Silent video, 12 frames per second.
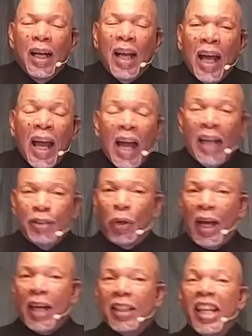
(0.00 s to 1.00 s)
I
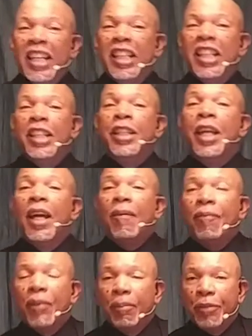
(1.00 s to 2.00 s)
tried getting
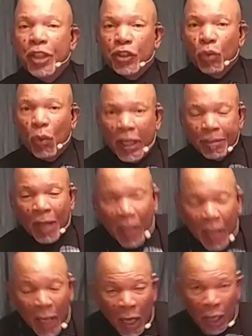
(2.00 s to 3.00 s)
help from this one.
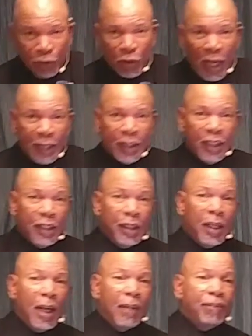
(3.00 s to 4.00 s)
I tried getting
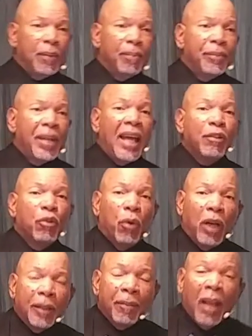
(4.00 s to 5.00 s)
help from that
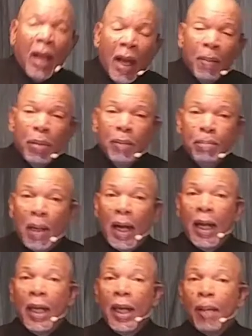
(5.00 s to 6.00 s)
one. But
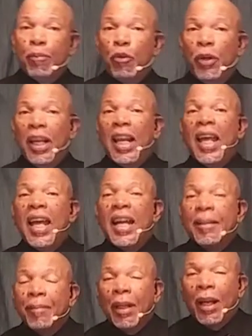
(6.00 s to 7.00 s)
my help really
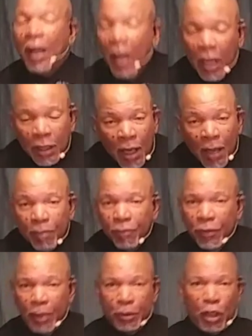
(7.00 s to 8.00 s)
come
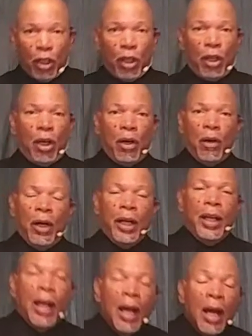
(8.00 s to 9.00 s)
from the Lord,
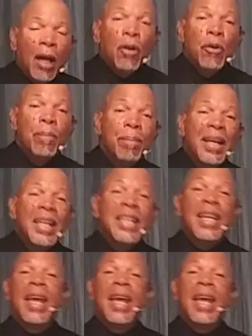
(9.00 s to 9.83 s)
who made